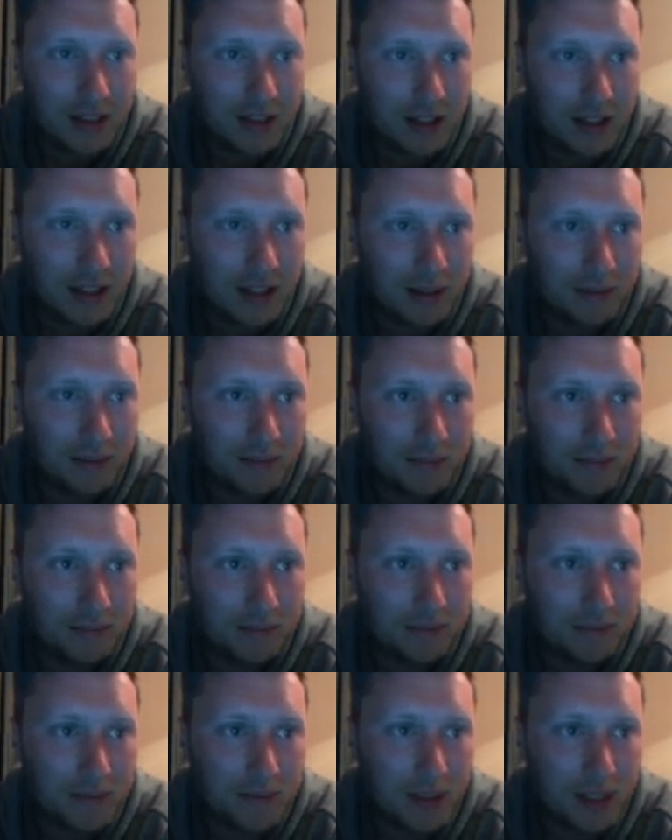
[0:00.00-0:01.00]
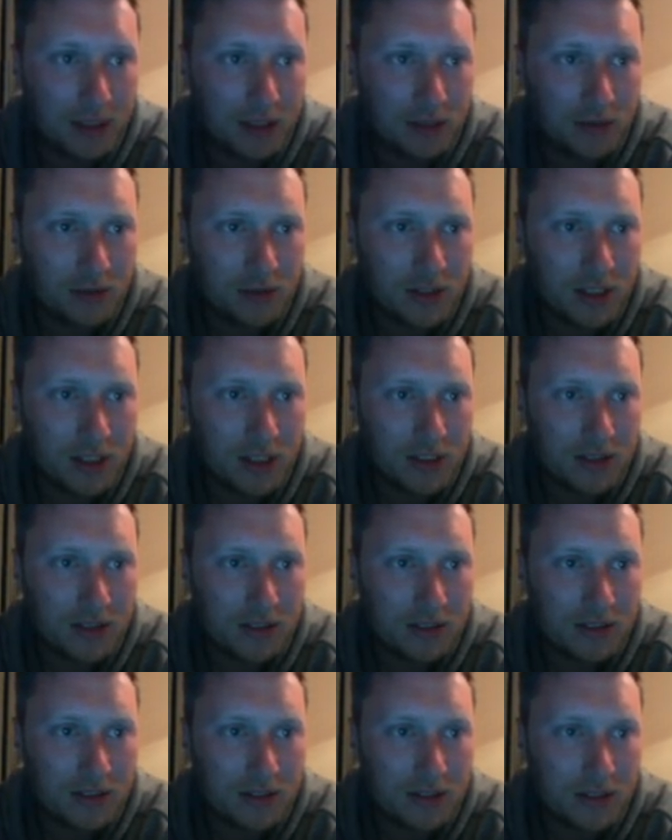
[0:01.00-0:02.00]
I don't think
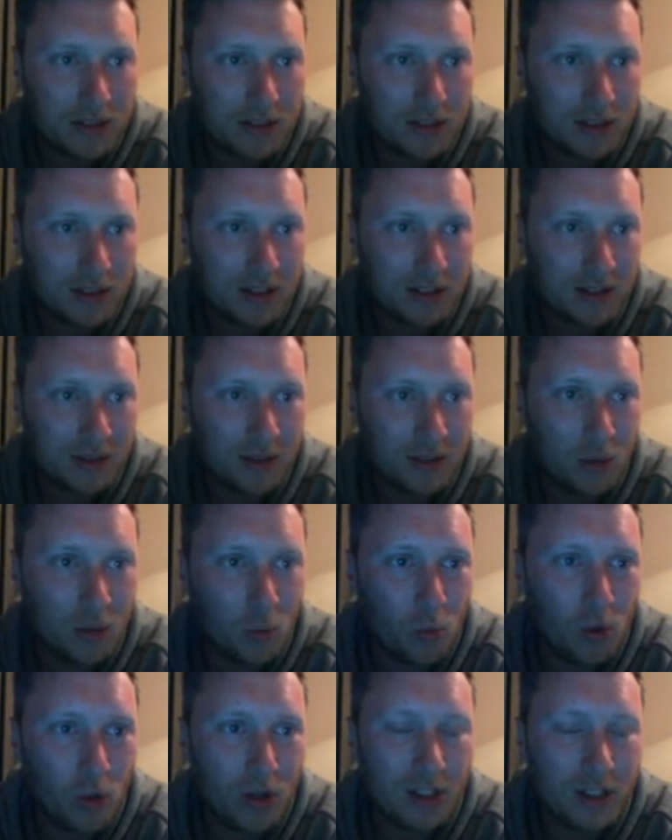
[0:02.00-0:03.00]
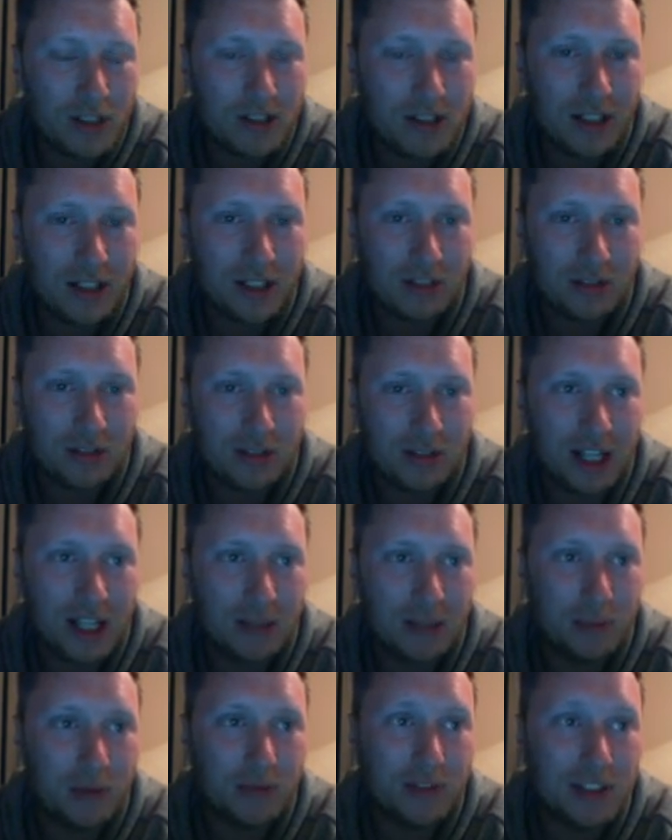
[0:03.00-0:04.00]
he's only got one international
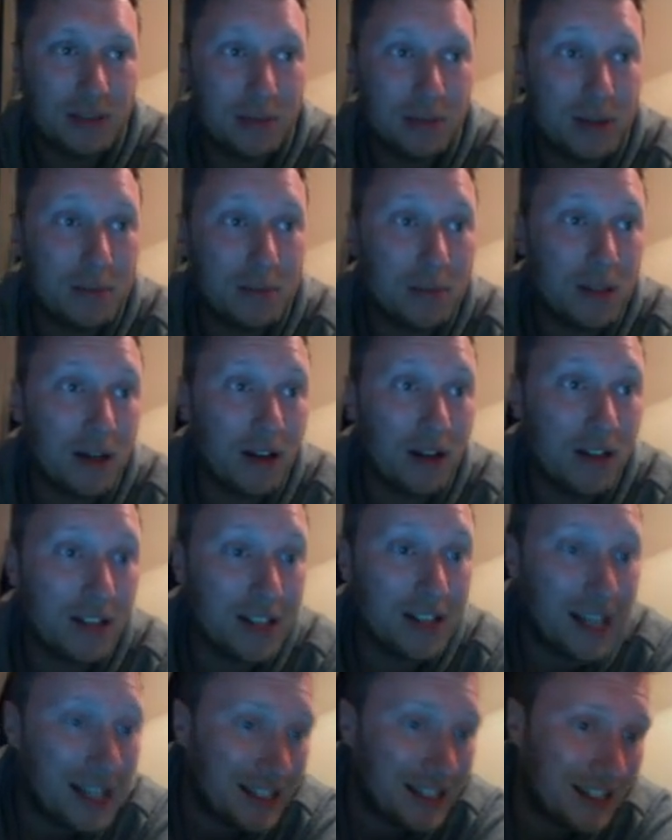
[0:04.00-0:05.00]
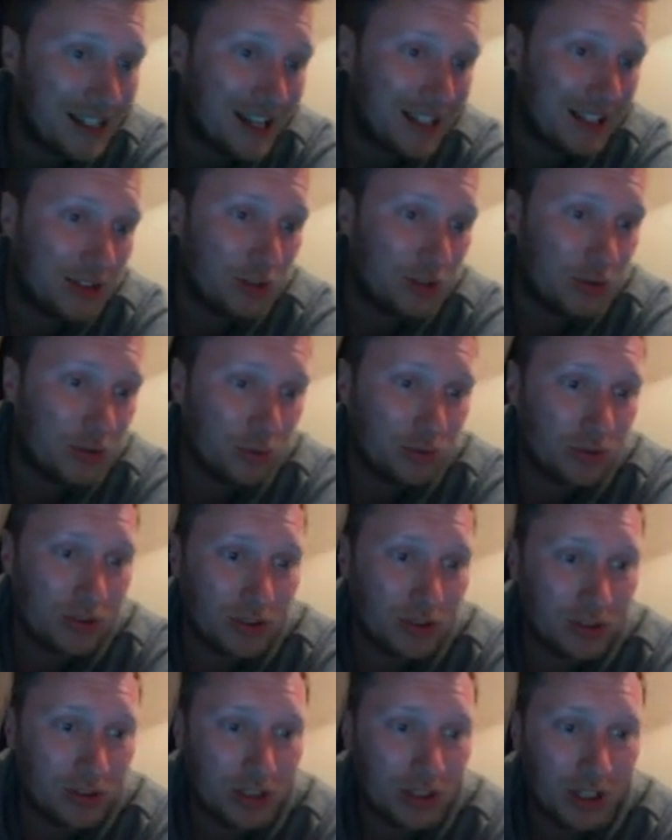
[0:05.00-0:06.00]
cap, obviously being behind Ed
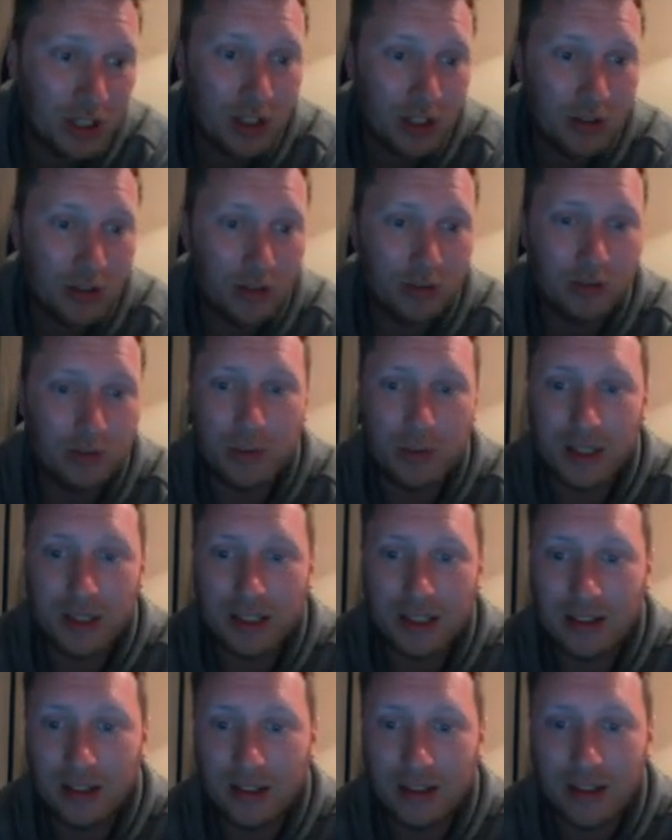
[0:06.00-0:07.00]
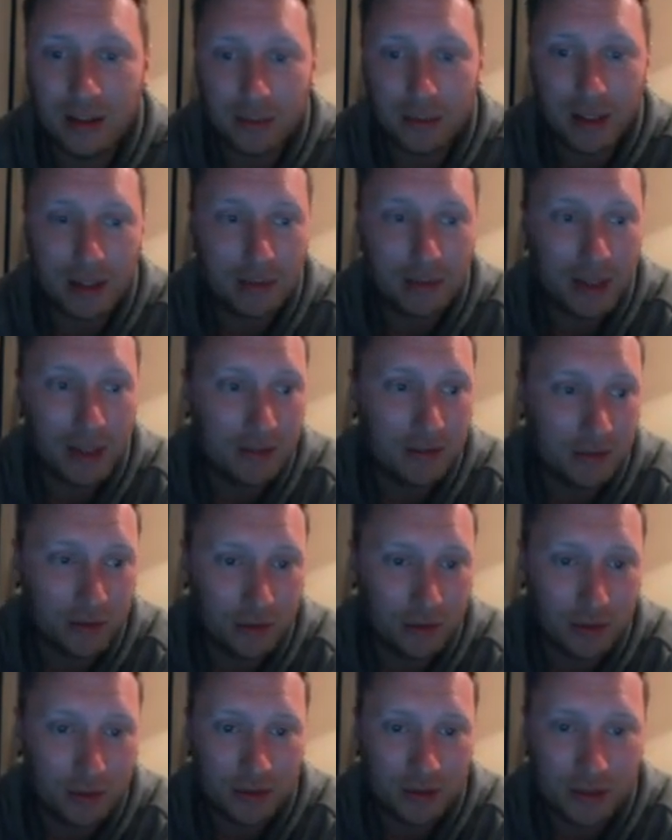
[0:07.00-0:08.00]
Haagse-Saunders, who's been the main man
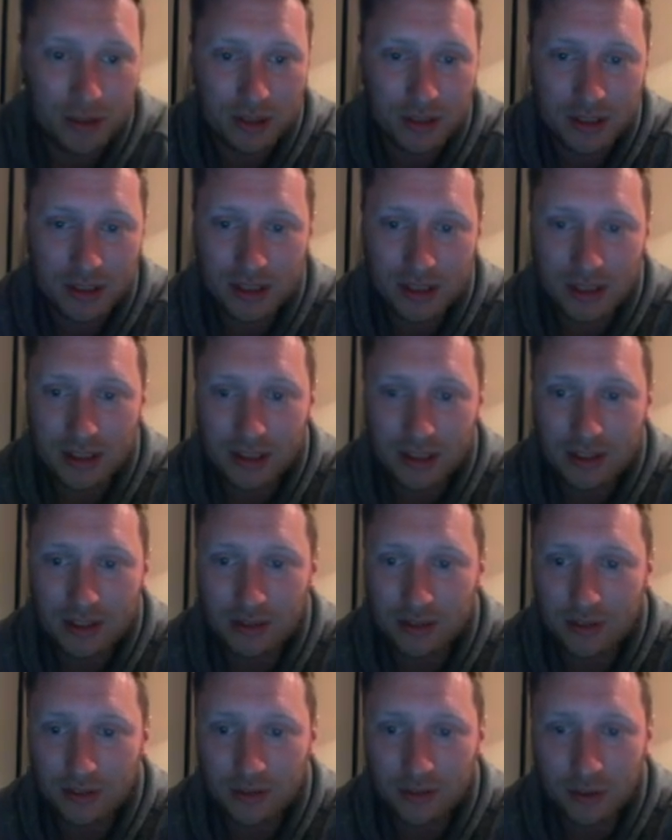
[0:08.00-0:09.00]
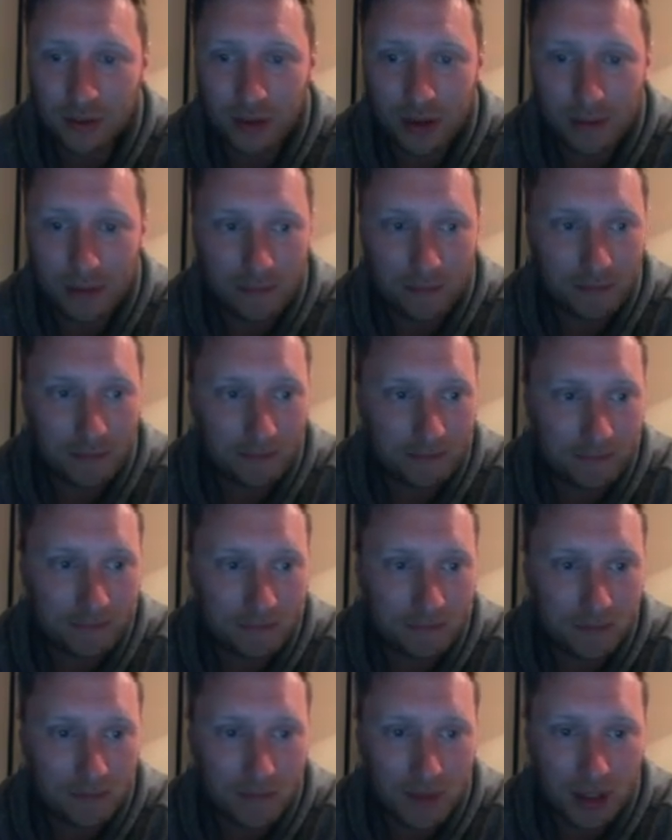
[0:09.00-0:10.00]
for them.
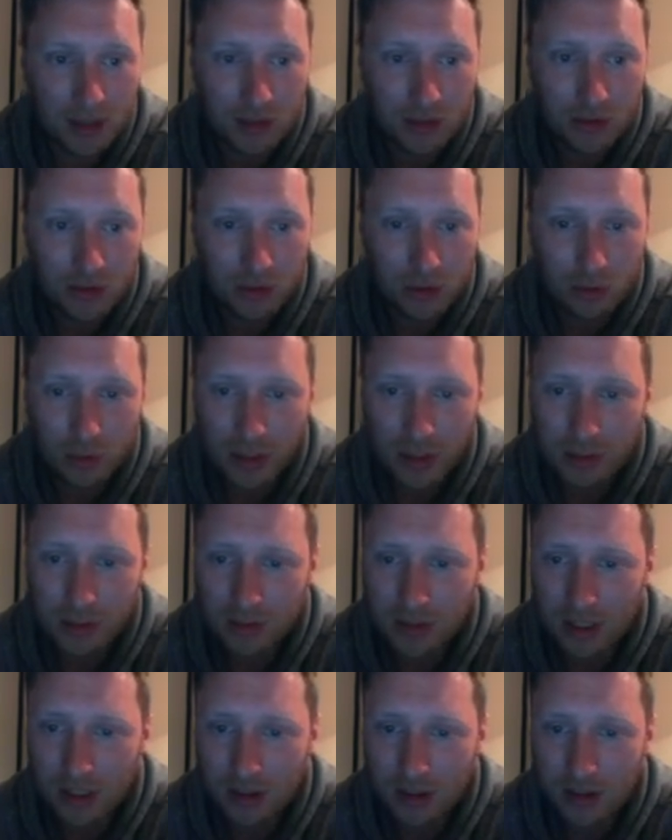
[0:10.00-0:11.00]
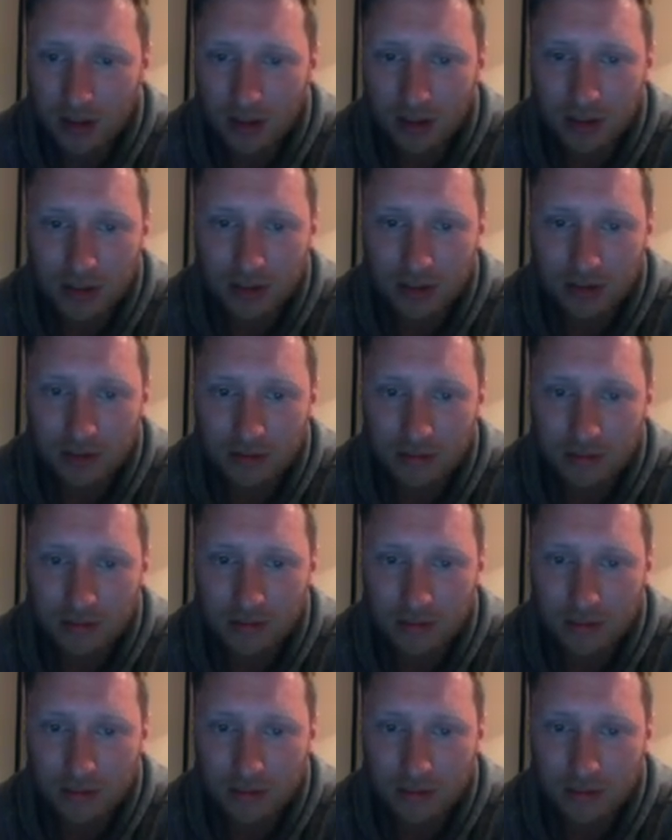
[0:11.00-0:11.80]
Josh Williams still at Arsenal.